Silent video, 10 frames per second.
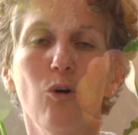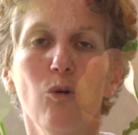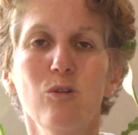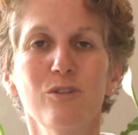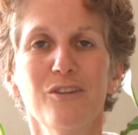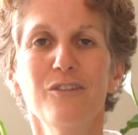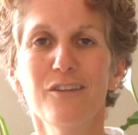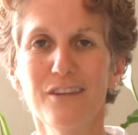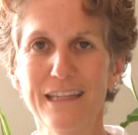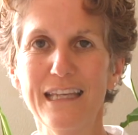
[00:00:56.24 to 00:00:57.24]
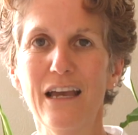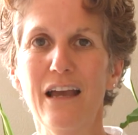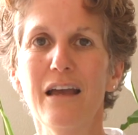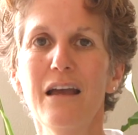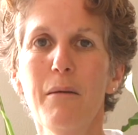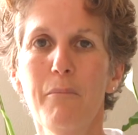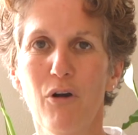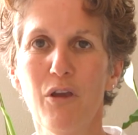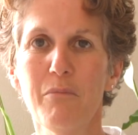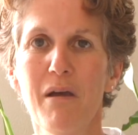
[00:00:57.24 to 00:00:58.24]
called the
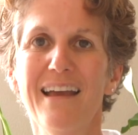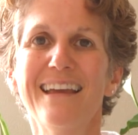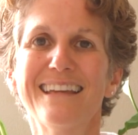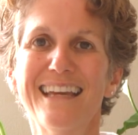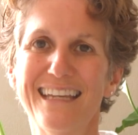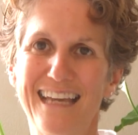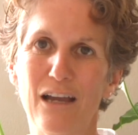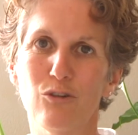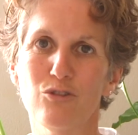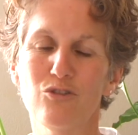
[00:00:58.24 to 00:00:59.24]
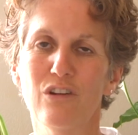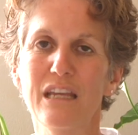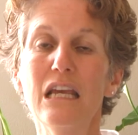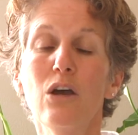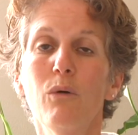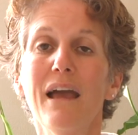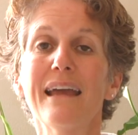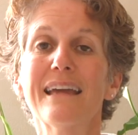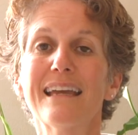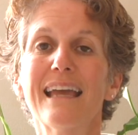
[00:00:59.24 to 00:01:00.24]
Theobroma cacao tree, where
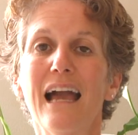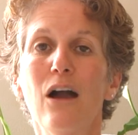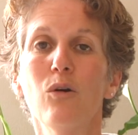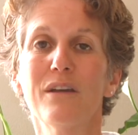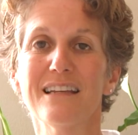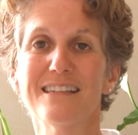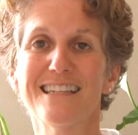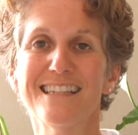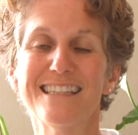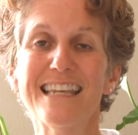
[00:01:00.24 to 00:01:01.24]
cacao gets its